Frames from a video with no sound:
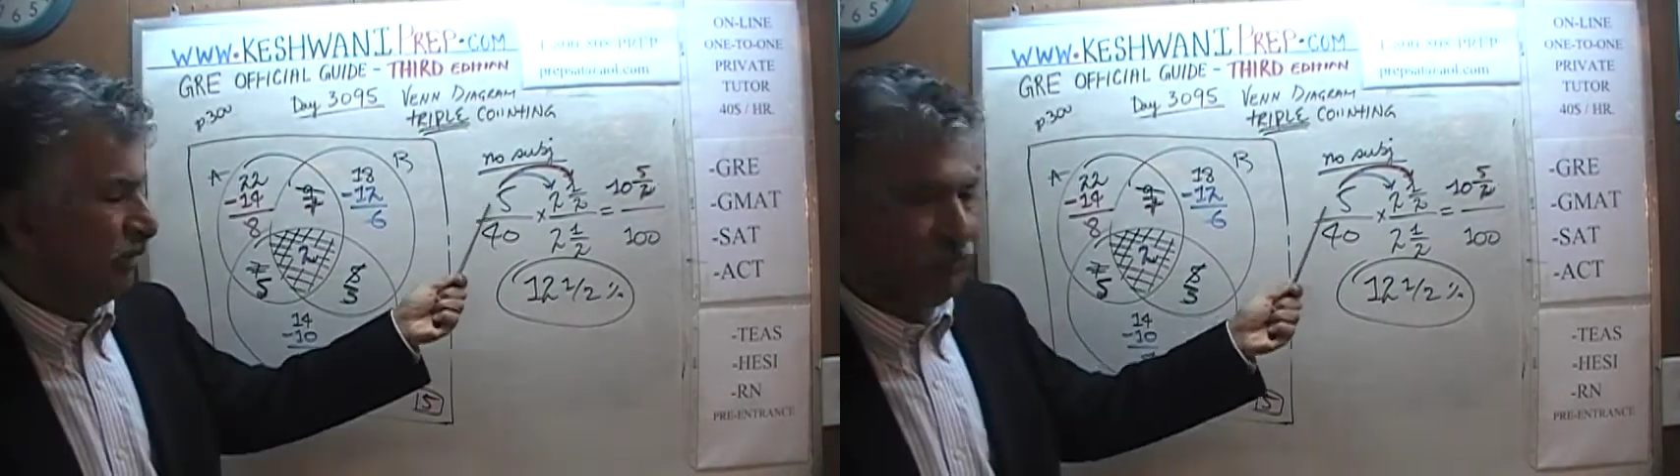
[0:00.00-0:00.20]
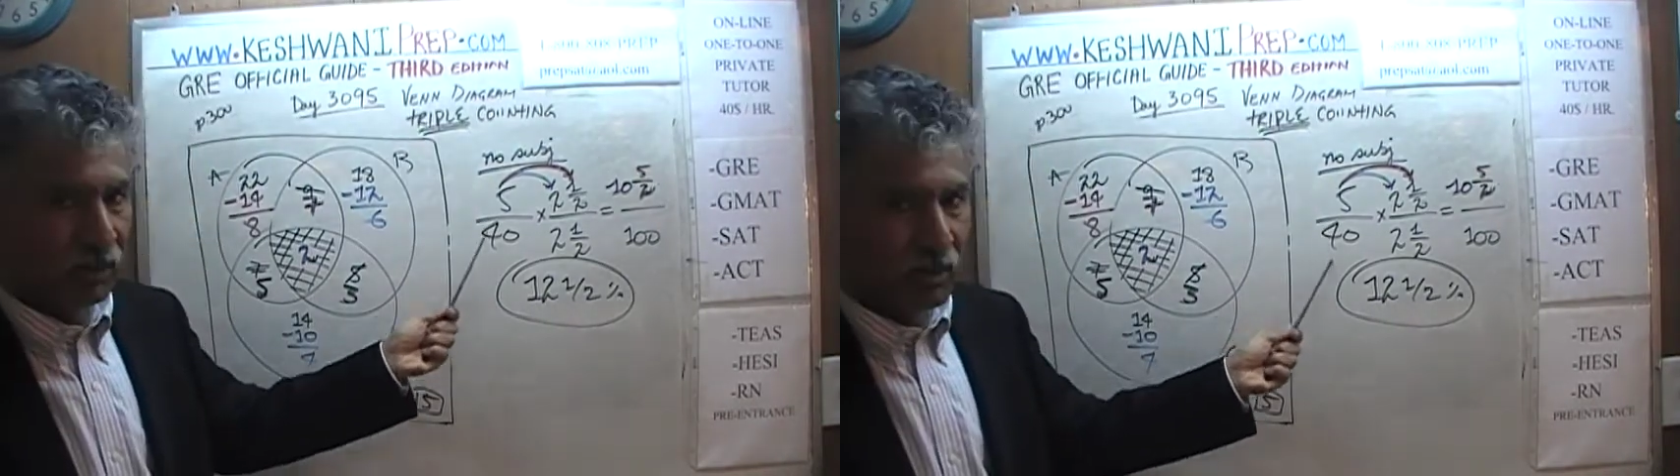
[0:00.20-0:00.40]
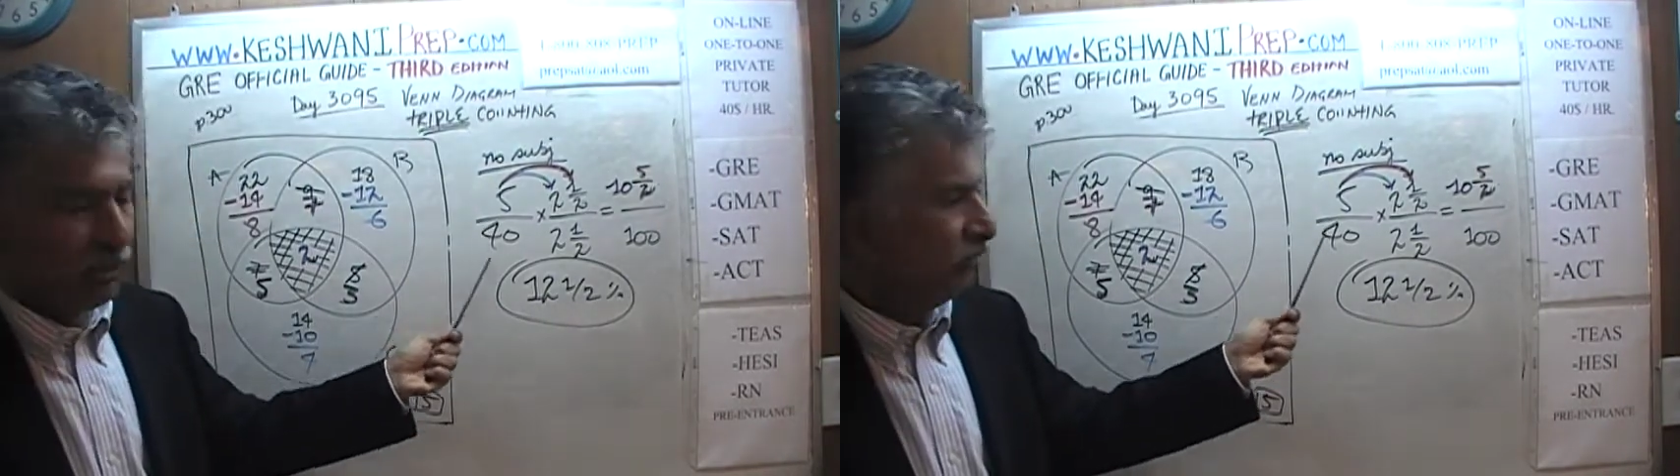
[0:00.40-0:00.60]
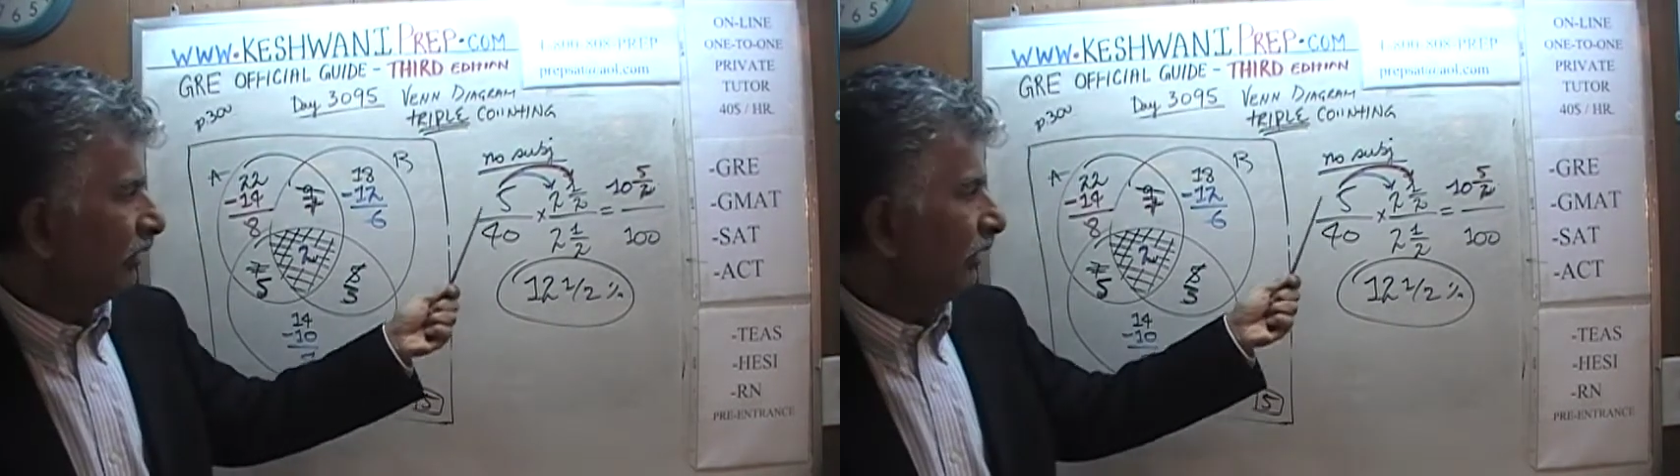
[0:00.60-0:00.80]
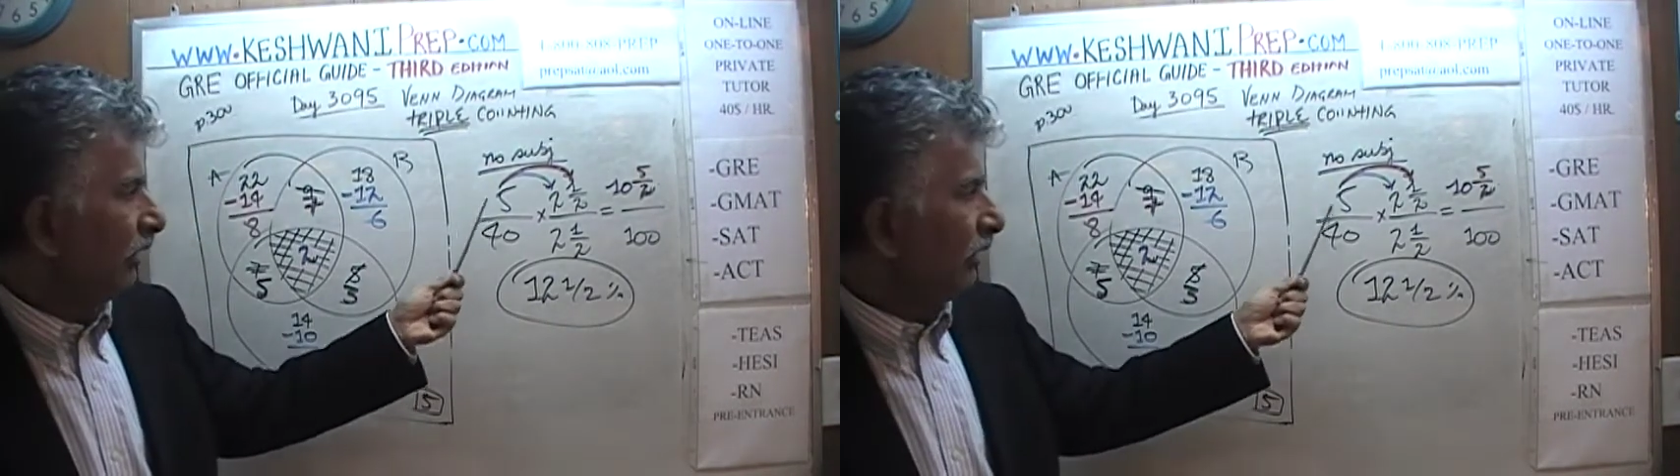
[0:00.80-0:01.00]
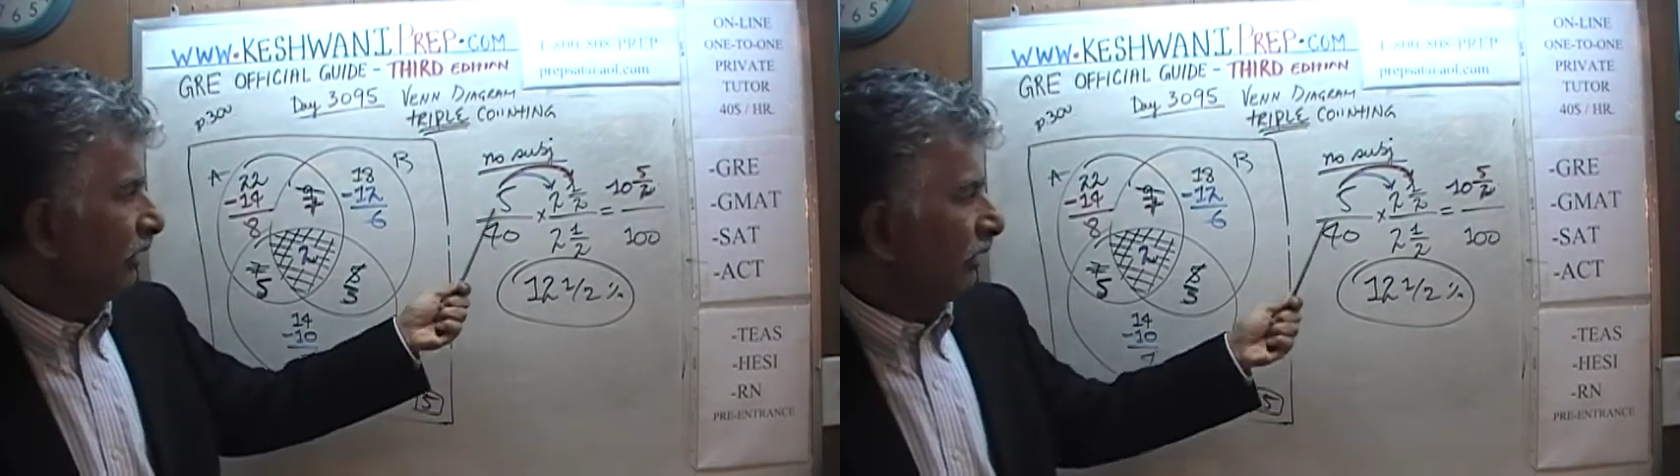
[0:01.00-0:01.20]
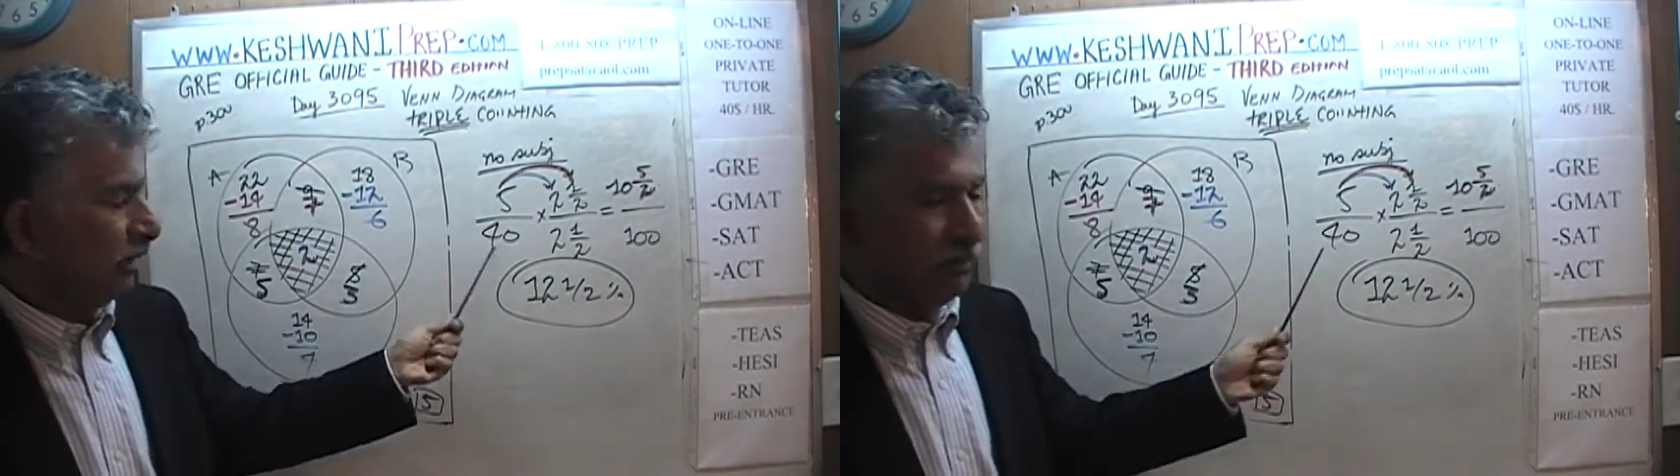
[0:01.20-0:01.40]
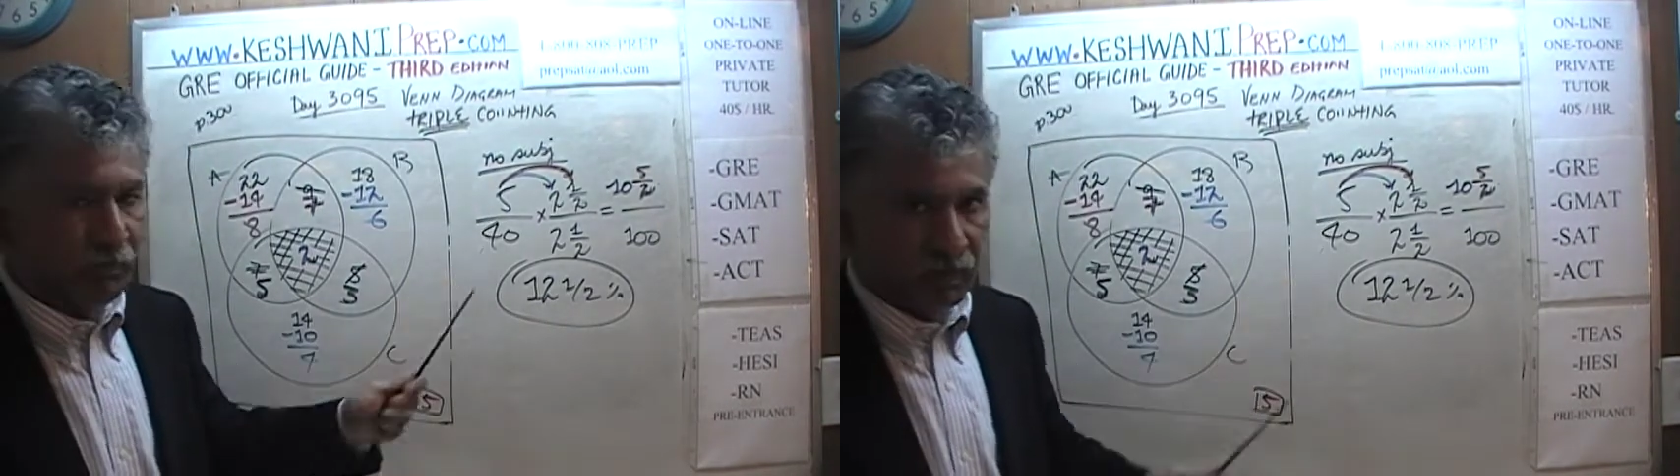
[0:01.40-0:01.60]
if you reduce it,
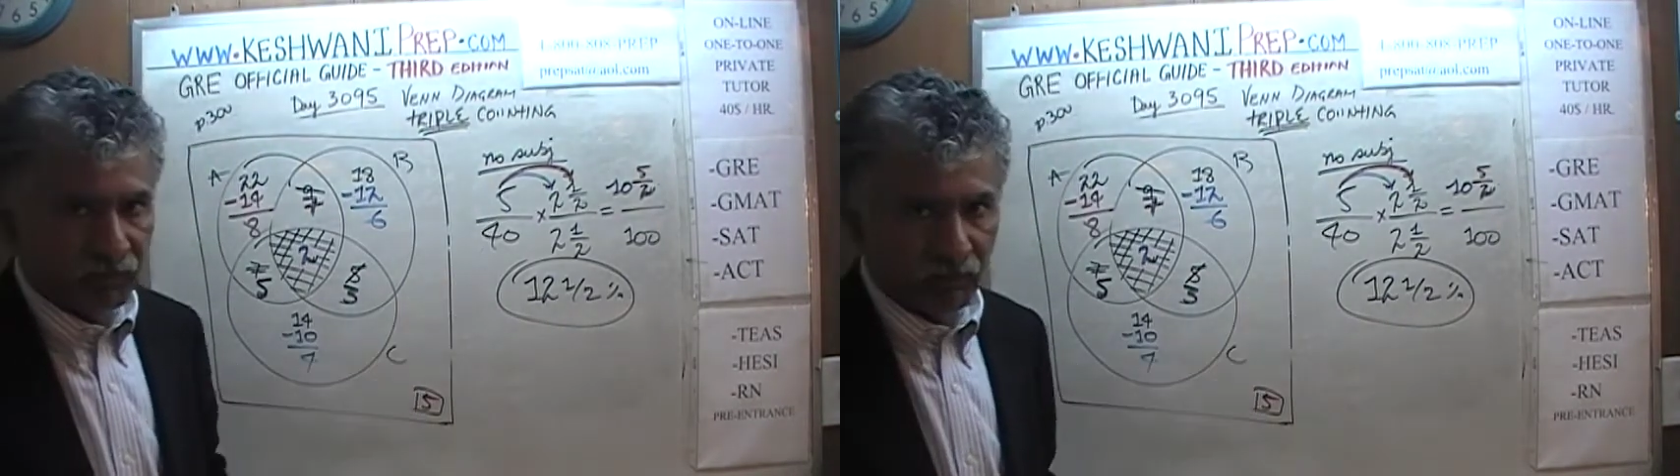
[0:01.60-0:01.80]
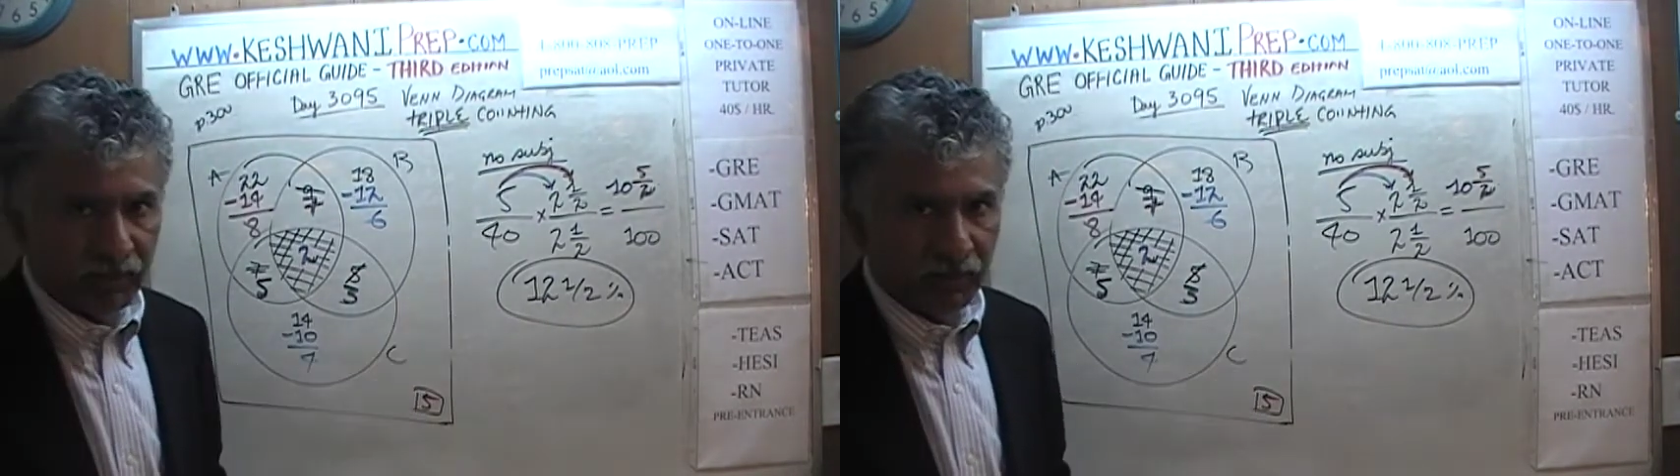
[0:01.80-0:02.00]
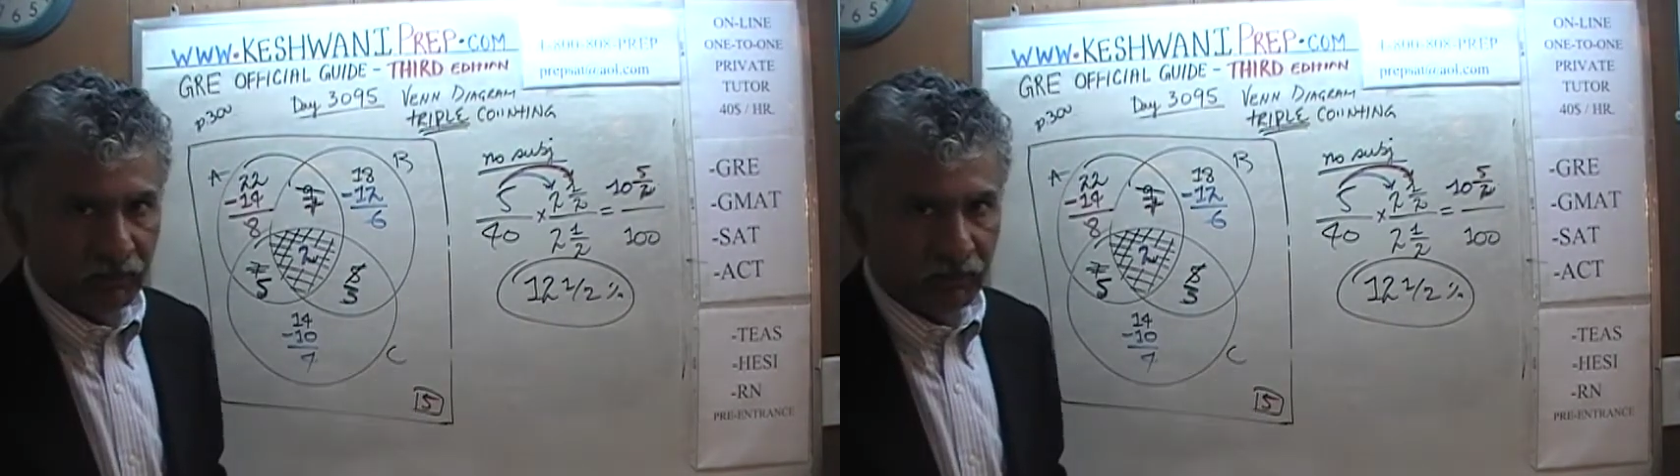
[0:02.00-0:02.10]
it becomes 1/8.